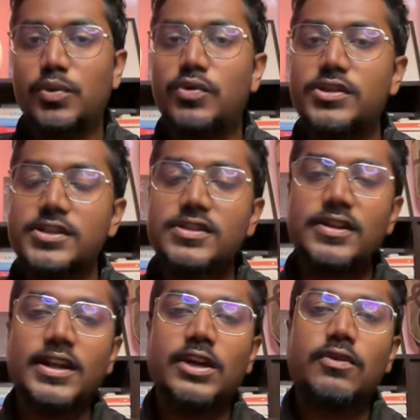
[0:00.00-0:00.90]
don't just
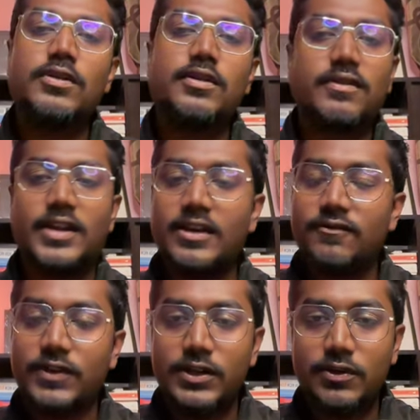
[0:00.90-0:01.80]
rely on live
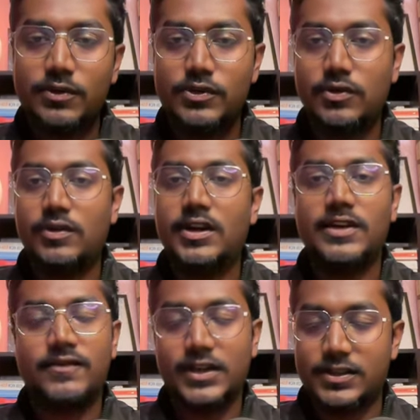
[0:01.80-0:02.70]
videos or
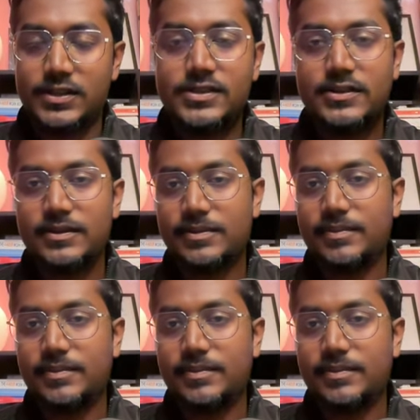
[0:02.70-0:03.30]
live classes.